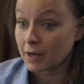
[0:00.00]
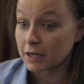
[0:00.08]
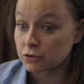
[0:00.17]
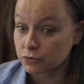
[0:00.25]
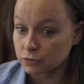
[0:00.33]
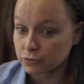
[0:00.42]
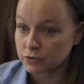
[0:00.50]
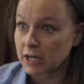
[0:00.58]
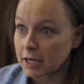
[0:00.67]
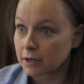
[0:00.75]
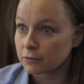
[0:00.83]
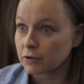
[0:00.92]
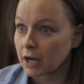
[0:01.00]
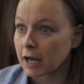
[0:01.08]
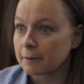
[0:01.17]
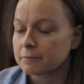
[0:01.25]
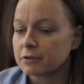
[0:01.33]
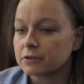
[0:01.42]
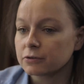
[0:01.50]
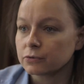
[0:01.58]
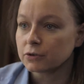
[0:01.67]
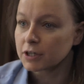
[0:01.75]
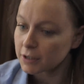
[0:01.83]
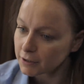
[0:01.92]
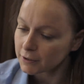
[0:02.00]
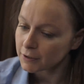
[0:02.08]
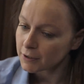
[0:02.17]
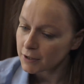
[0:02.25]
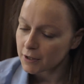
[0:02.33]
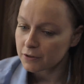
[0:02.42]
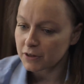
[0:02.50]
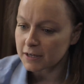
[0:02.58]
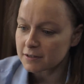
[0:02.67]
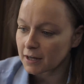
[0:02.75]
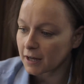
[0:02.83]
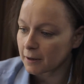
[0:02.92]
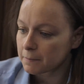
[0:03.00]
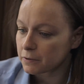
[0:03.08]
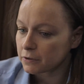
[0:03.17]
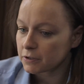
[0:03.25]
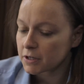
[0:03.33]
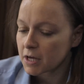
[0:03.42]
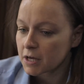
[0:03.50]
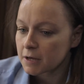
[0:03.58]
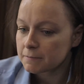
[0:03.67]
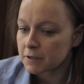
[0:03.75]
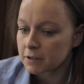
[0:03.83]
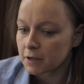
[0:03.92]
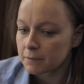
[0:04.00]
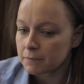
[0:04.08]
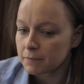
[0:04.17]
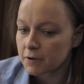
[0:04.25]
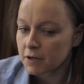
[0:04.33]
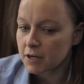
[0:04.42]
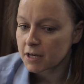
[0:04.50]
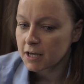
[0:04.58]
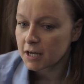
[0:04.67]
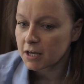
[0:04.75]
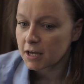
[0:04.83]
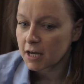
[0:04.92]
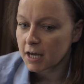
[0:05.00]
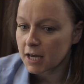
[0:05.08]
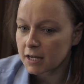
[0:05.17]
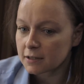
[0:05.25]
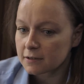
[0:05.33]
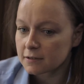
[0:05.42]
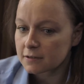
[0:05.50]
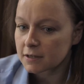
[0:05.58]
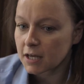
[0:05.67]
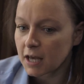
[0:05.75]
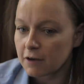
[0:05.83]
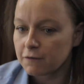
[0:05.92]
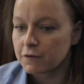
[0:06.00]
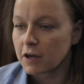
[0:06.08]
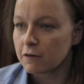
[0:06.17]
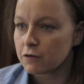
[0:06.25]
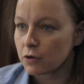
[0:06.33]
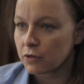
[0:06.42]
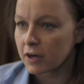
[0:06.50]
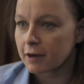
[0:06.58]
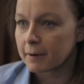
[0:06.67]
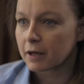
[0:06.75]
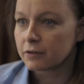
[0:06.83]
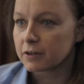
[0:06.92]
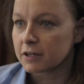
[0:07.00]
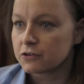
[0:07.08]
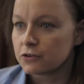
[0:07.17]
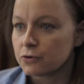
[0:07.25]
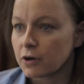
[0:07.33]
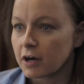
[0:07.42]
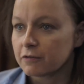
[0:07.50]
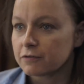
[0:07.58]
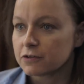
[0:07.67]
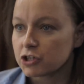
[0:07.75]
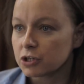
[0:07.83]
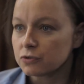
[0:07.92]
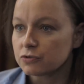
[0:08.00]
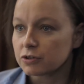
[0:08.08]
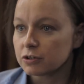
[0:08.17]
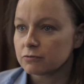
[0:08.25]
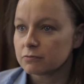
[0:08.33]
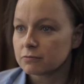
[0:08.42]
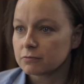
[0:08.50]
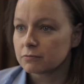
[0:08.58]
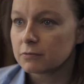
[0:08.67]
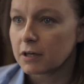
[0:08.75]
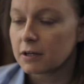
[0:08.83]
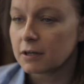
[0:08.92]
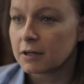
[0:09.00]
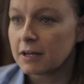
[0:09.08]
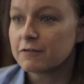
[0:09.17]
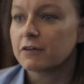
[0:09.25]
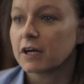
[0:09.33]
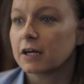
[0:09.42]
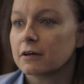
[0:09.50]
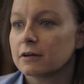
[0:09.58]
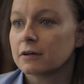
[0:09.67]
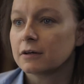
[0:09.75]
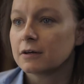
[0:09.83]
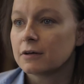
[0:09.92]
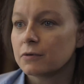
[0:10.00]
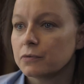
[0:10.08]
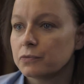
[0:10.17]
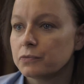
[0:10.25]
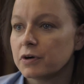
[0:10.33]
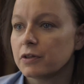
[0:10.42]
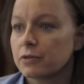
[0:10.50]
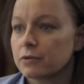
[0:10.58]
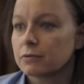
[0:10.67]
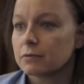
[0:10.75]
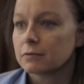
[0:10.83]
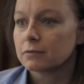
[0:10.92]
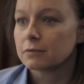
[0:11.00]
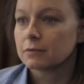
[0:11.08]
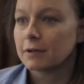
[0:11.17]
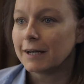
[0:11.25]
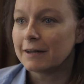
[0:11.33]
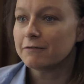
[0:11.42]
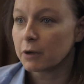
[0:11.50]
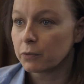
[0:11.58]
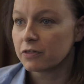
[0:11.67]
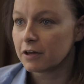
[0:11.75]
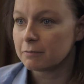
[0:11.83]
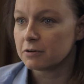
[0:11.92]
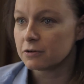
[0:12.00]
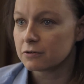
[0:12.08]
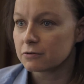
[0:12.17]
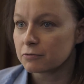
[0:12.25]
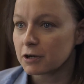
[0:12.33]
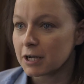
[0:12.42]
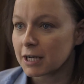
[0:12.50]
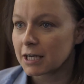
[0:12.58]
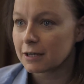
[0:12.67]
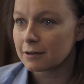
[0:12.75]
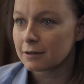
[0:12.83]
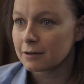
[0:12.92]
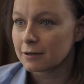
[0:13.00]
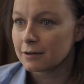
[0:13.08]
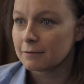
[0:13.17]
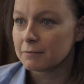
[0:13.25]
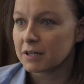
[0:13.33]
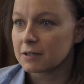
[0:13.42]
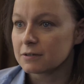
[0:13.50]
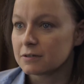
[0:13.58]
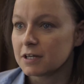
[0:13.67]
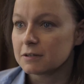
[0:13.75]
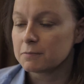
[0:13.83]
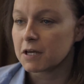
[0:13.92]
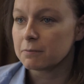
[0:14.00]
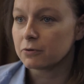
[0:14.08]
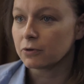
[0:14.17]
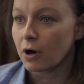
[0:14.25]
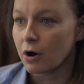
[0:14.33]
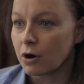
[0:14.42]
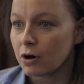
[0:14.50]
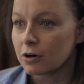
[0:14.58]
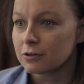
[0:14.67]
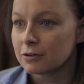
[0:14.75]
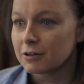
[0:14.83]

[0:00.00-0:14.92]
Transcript: the actual thing that happened or things that happened. But um, it's if if you think about this, you have children living with living with the abusers really, because these people are